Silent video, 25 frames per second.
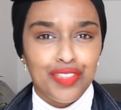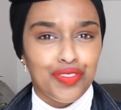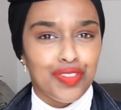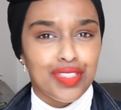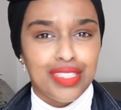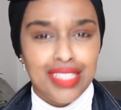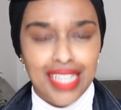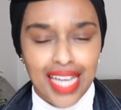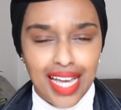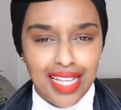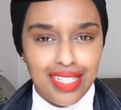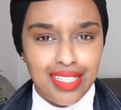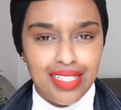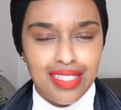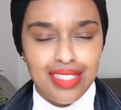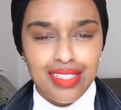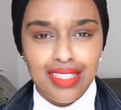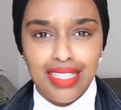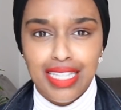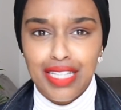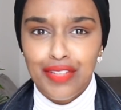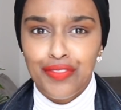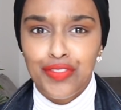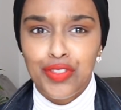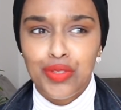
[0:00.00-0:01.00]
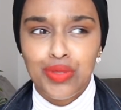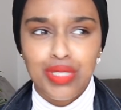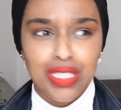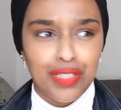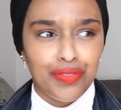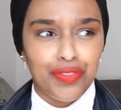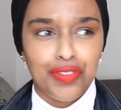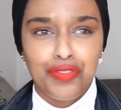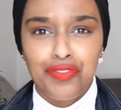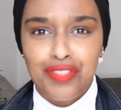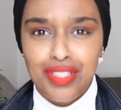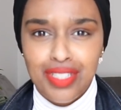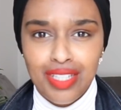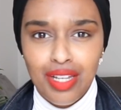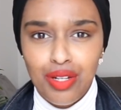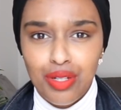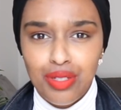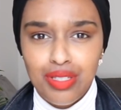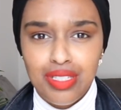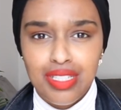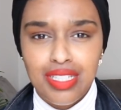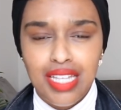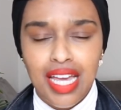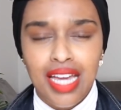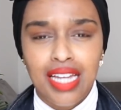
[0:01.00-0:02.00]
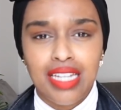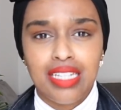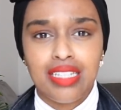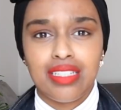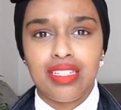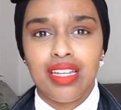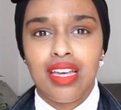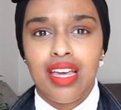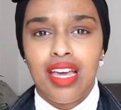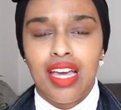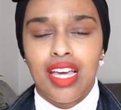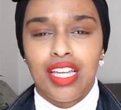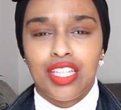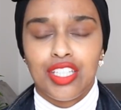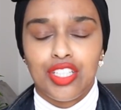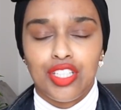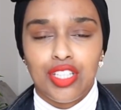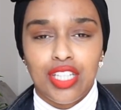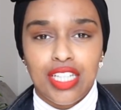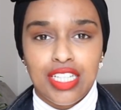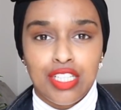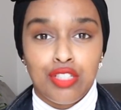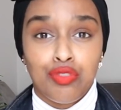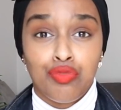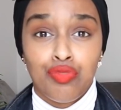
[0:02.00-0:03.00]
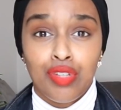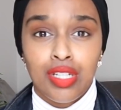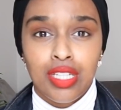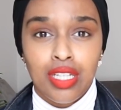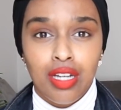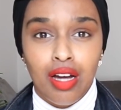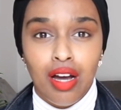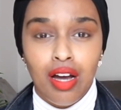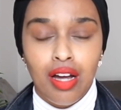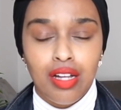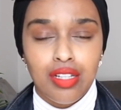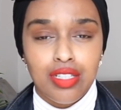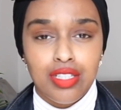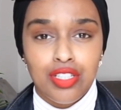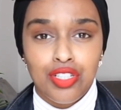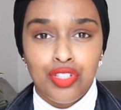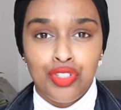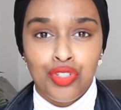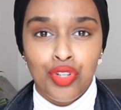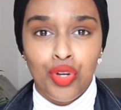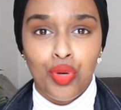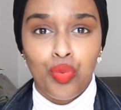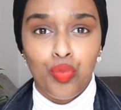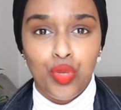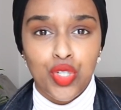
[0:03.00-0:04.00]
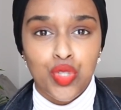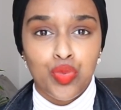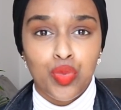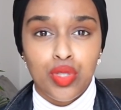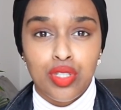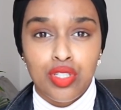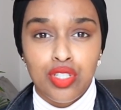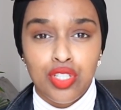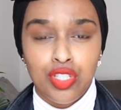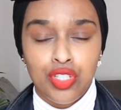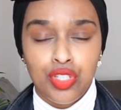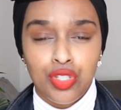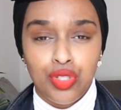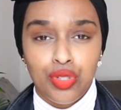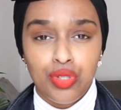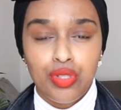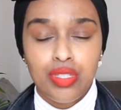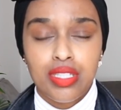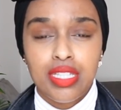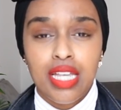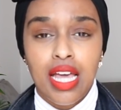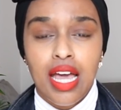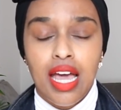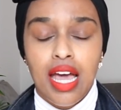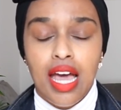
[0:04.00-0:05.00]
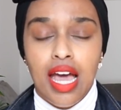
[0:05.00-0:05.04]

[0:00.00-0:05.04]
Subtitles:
Different tests give you different results, and it's really hard to know which one to use.